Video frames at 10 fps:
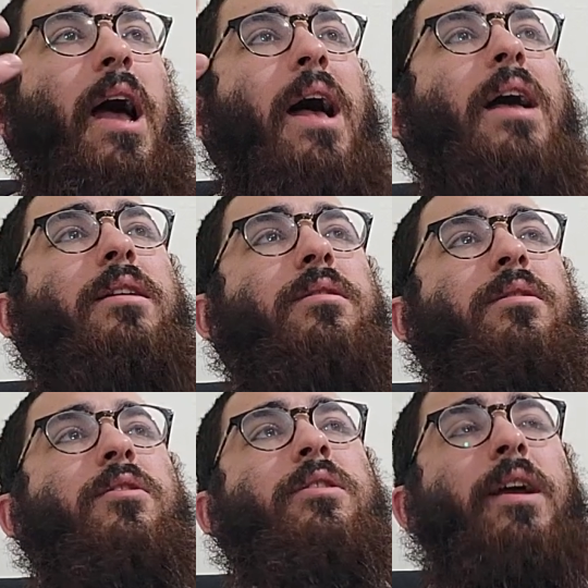has,
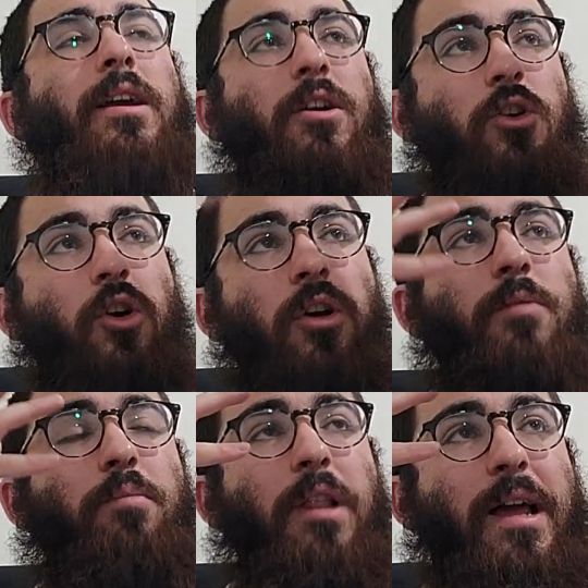there's like
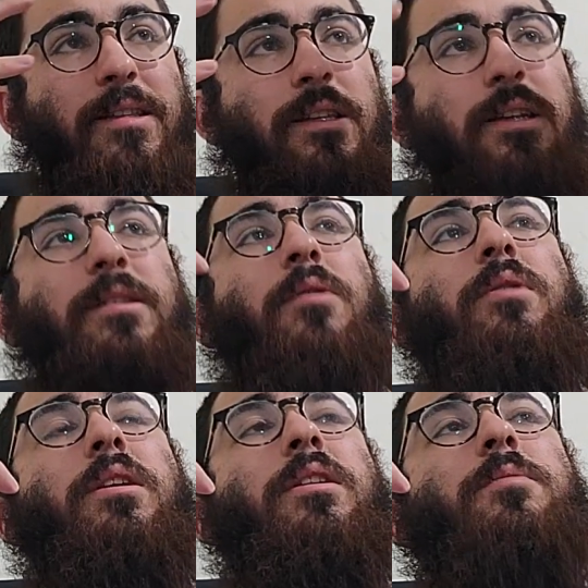good blessings that
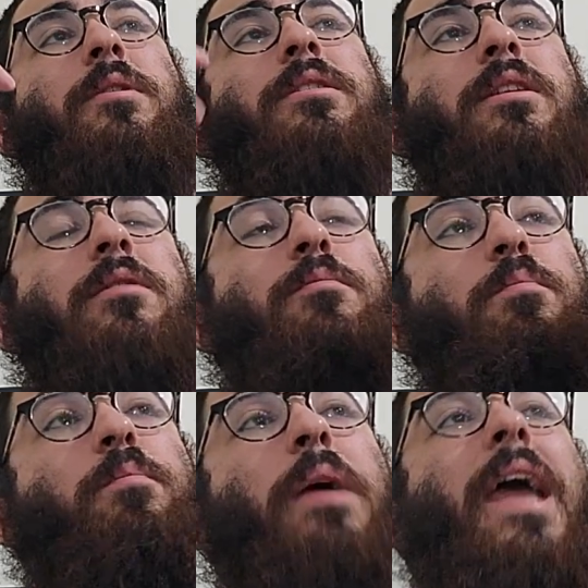we can experience and
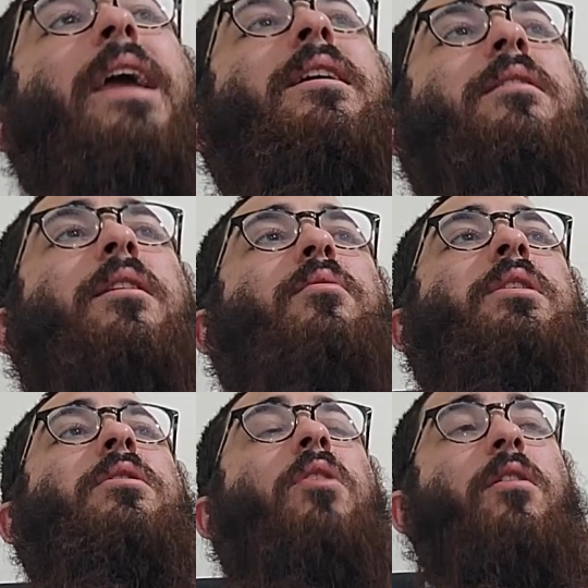pain that we
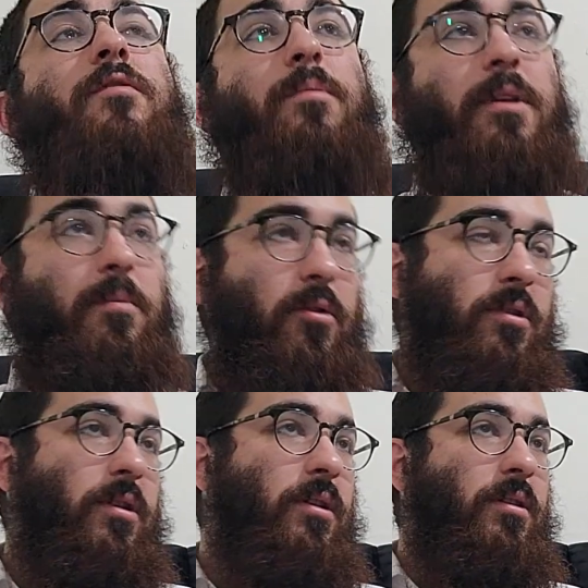could, God forbid, a
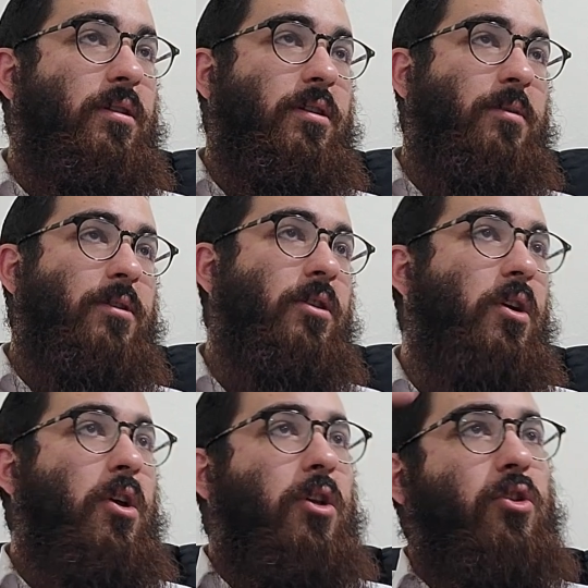person can experience.
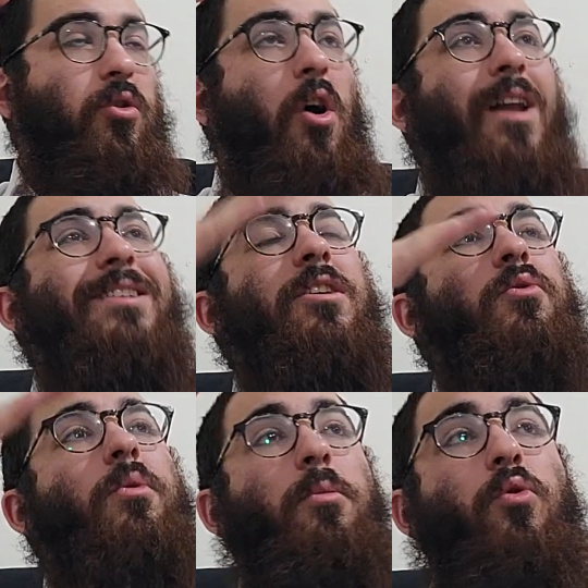So God is going
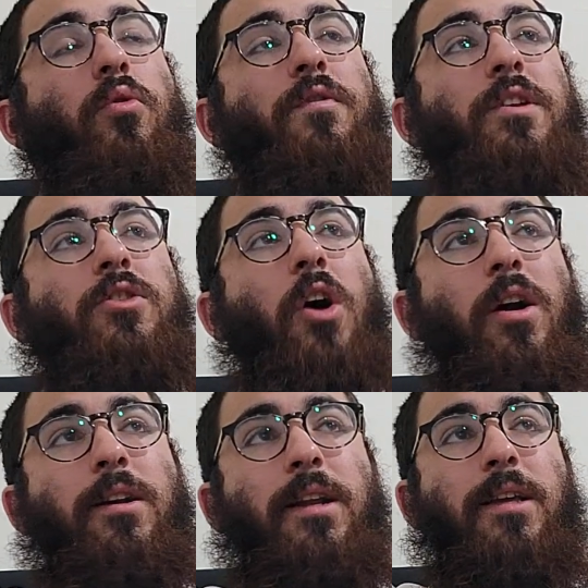to remove the
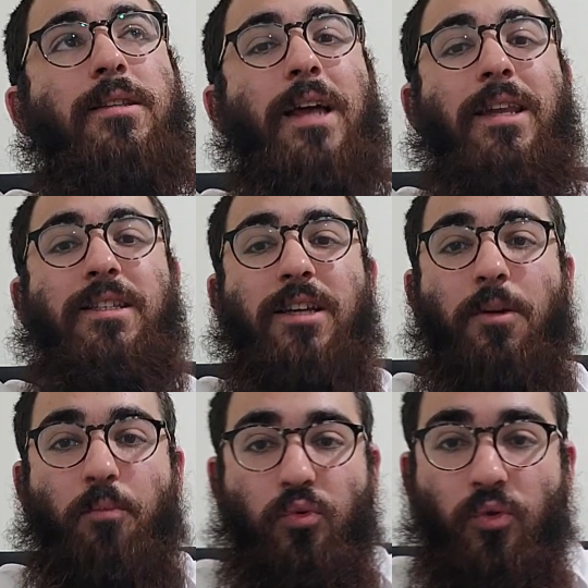darkness and he's
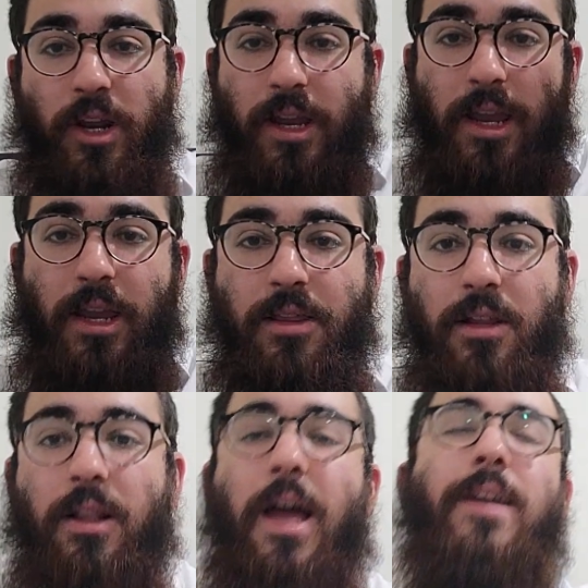going to bring in
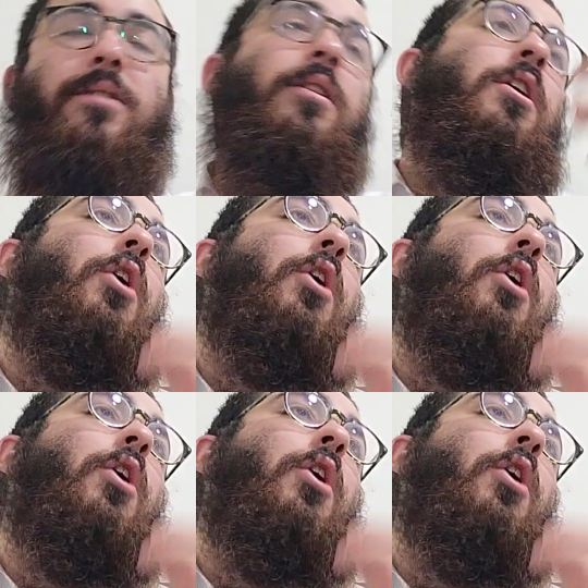the light,